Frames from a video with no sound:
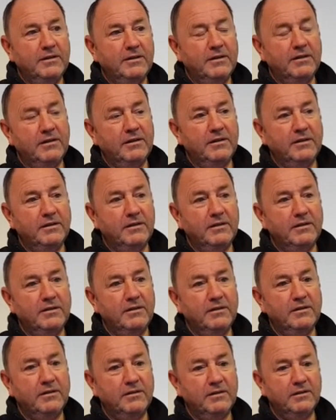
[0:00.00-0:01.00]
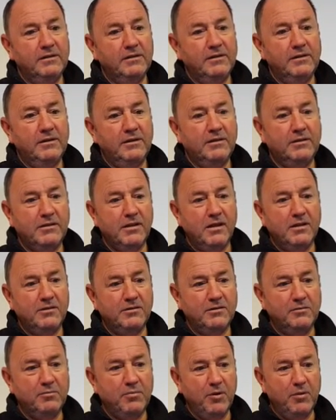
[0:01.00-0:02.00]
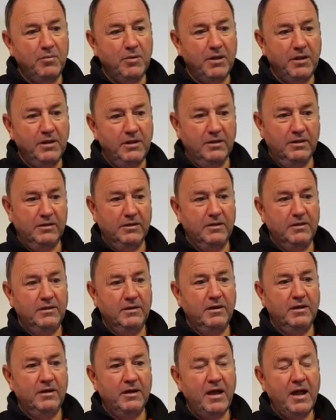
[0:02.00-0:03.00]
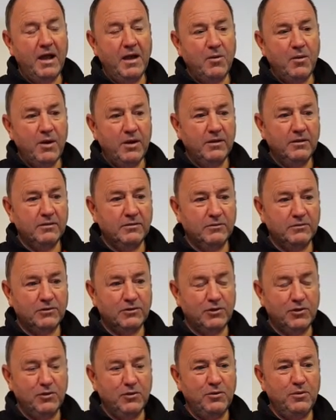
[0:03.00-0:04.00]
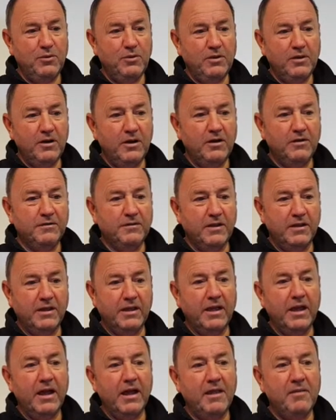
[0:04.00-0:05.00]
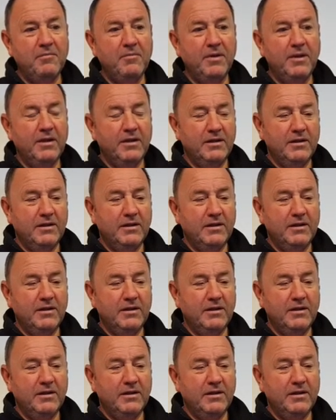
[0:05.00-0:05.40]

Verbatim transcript: uh, it takes them probably an hour or two after the game